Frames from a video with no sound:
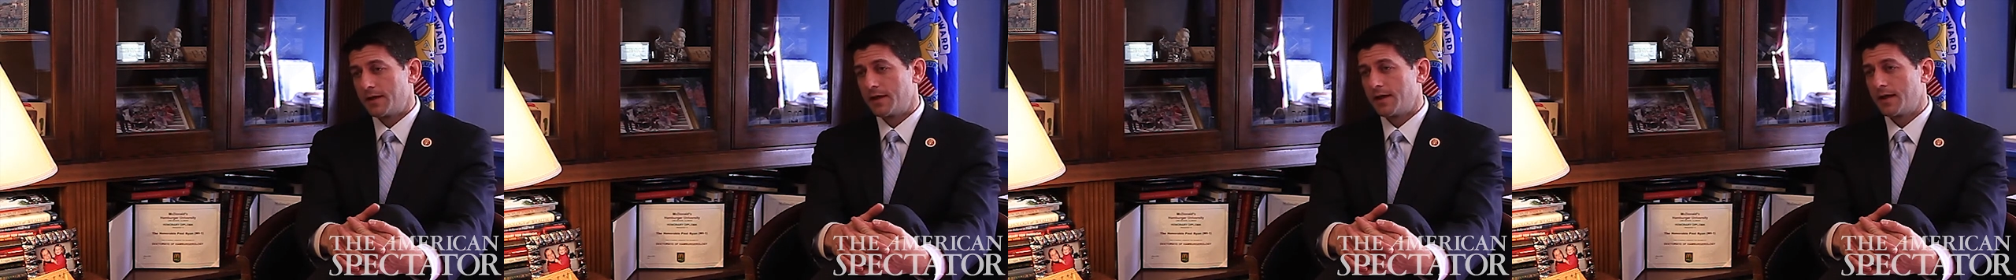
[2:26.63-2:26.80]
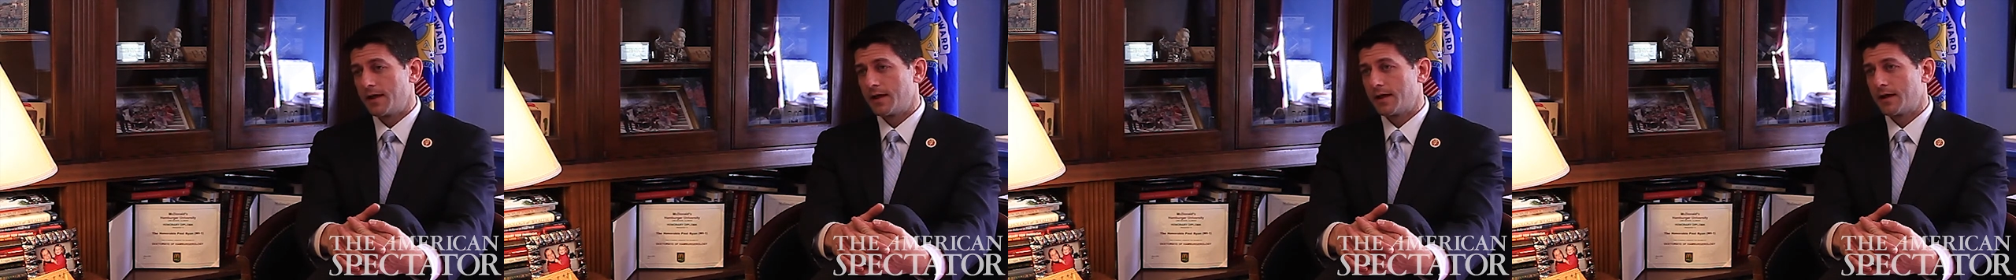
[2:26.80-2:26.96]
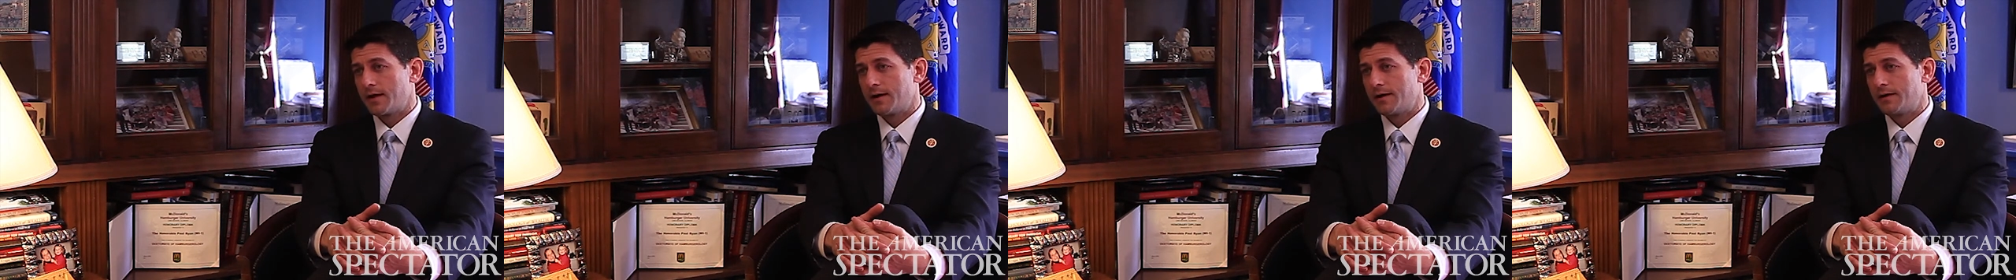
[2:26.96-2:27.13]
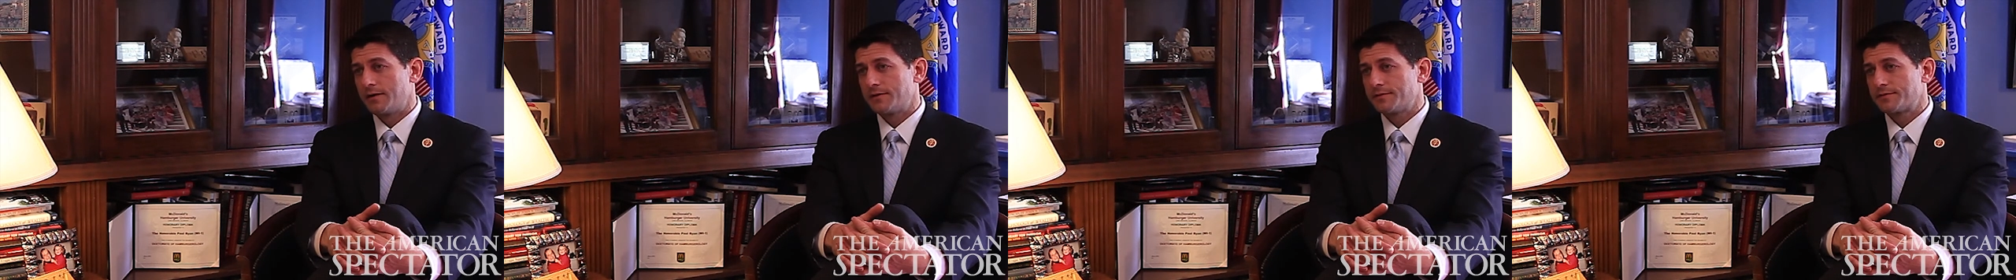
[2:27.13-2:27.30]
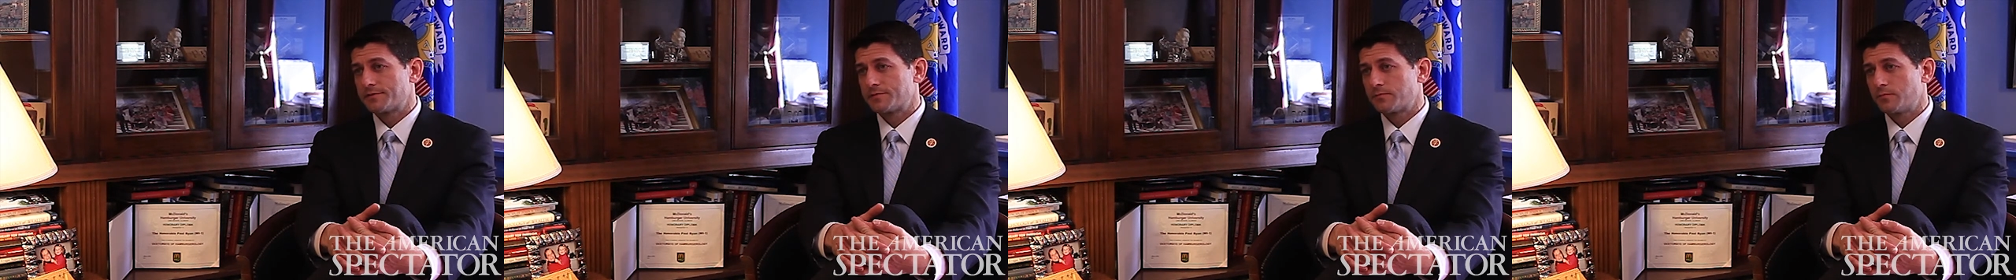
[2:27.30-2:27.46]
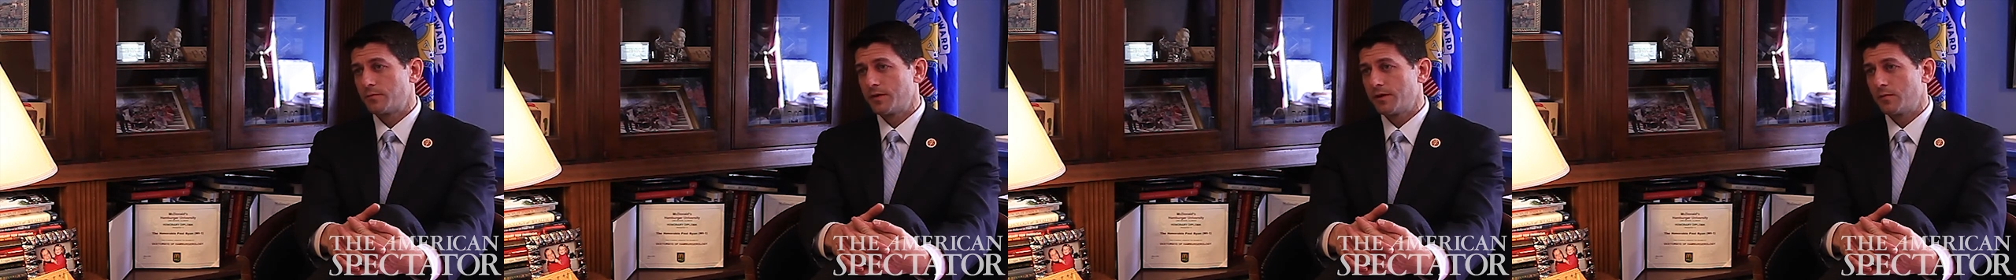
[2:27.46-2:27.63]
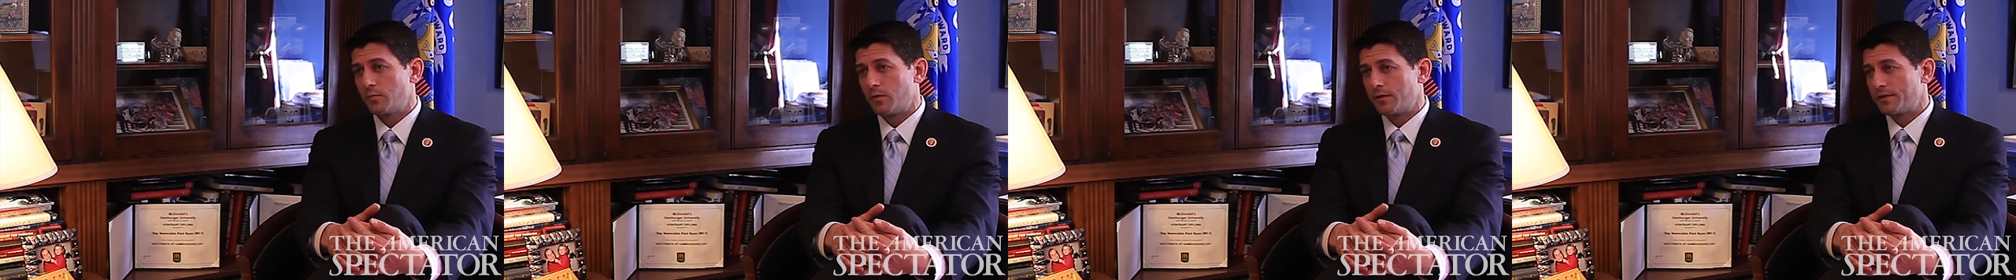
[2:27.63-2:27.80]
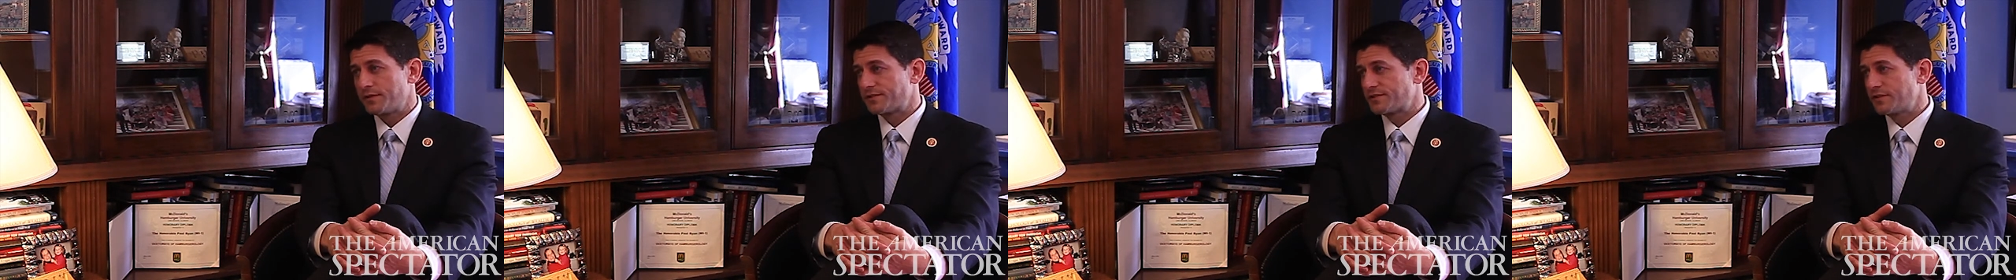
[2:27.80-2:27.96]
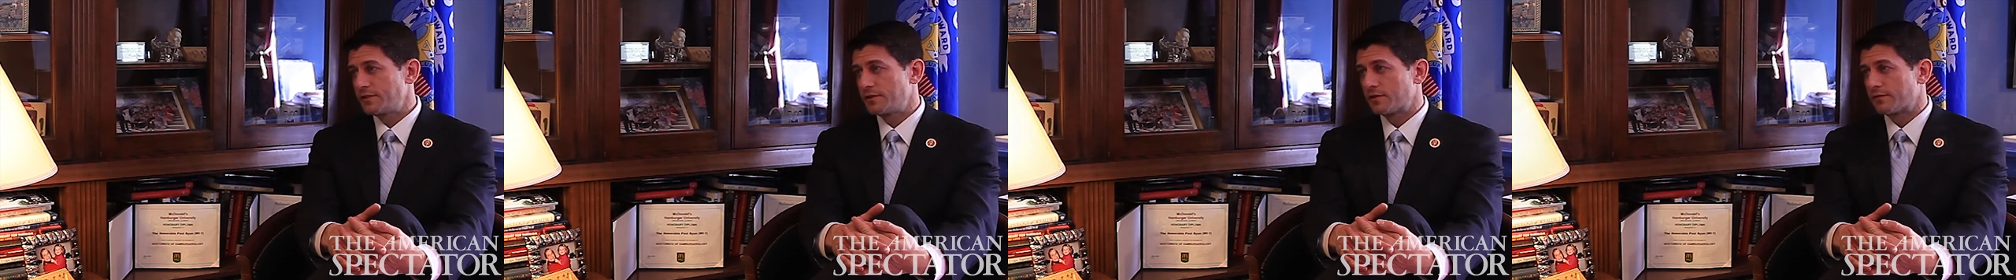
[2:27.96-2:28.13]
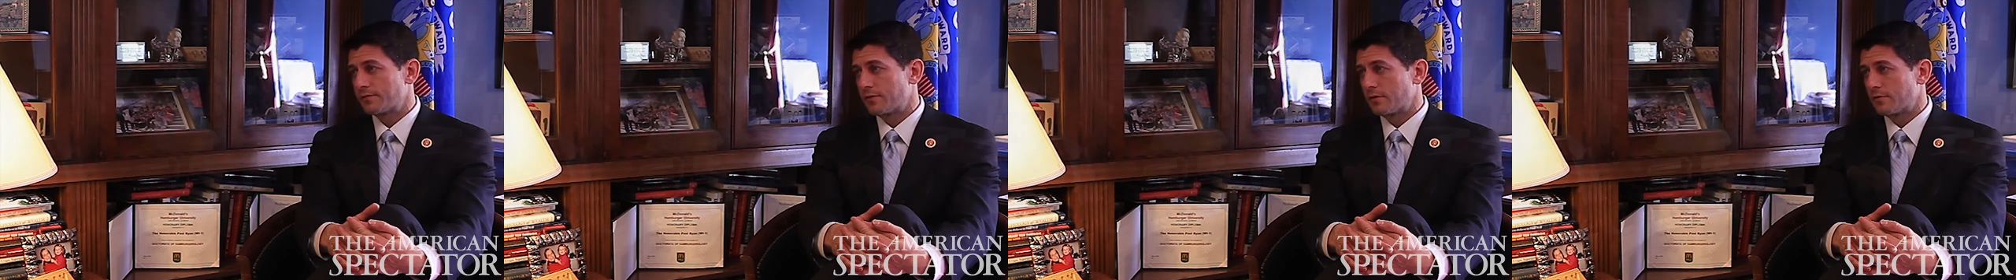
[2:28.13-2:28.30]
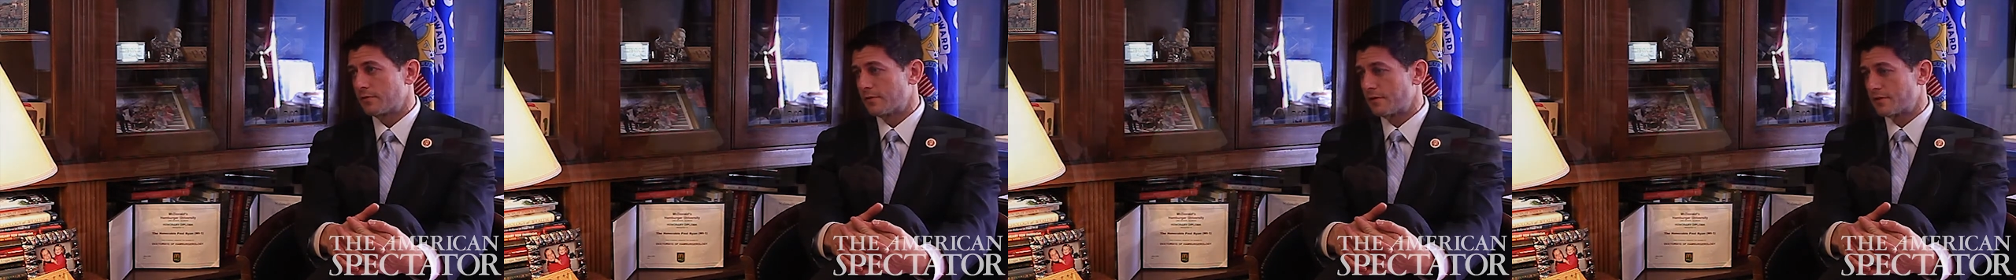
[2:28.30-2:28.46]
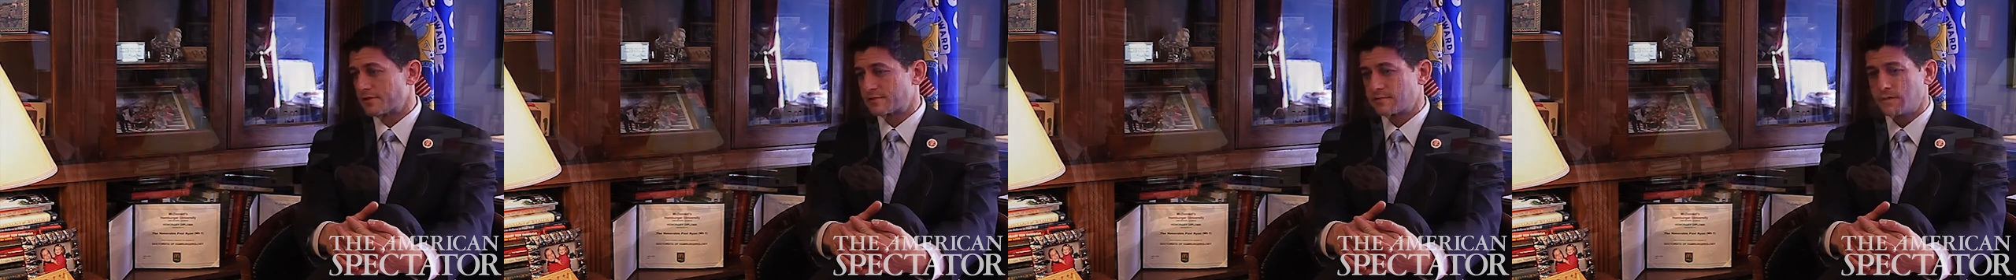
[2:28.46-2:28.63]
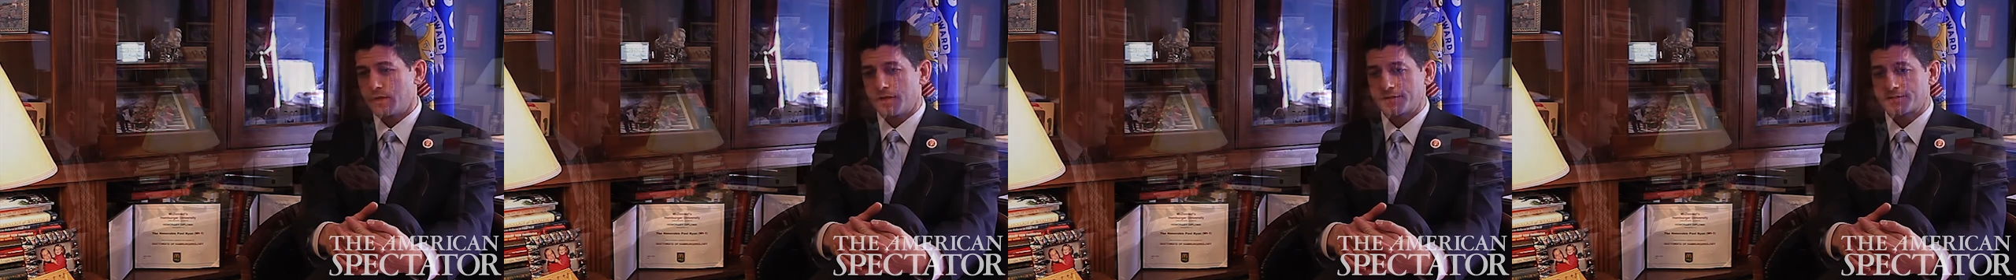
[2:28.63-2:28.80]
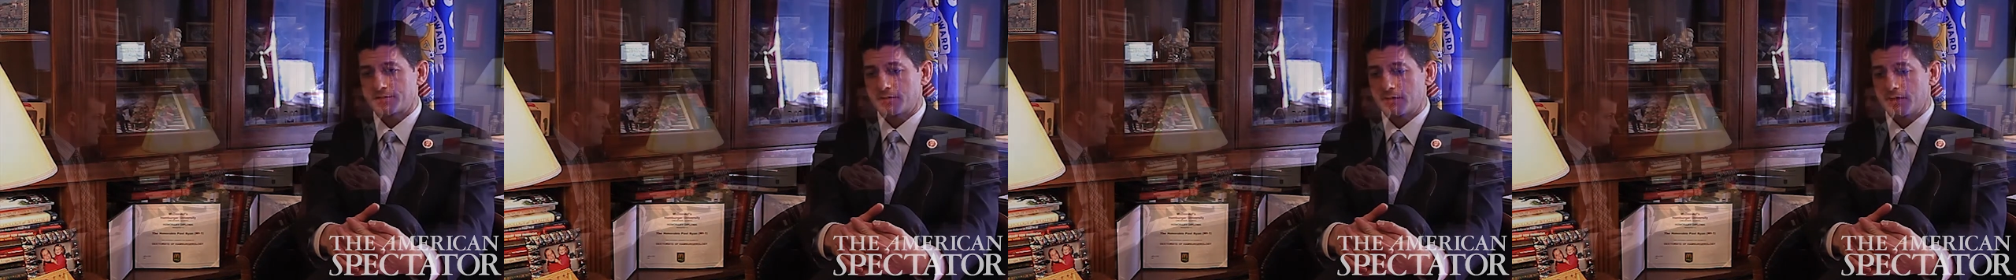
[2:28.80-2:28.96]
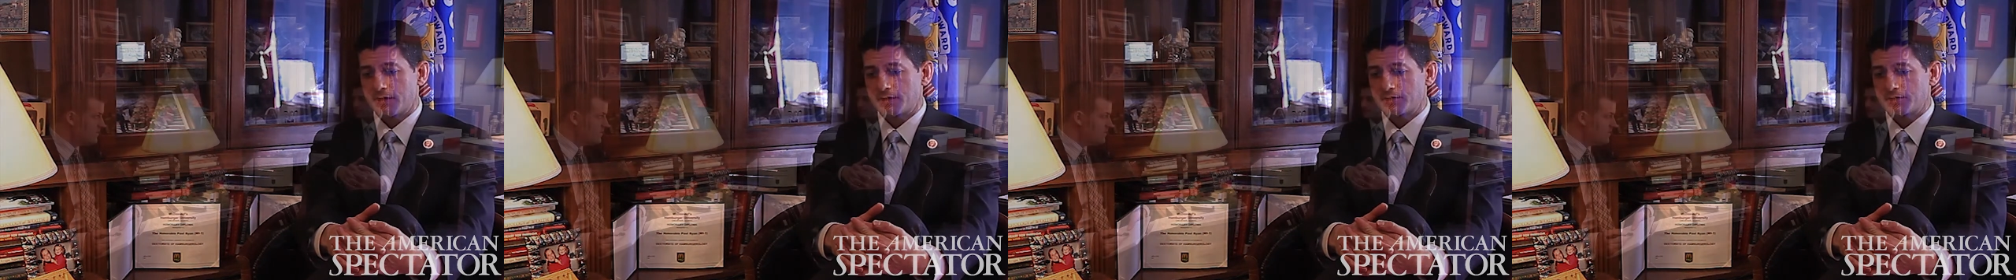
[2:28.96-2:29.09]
And we won the senior vote in this last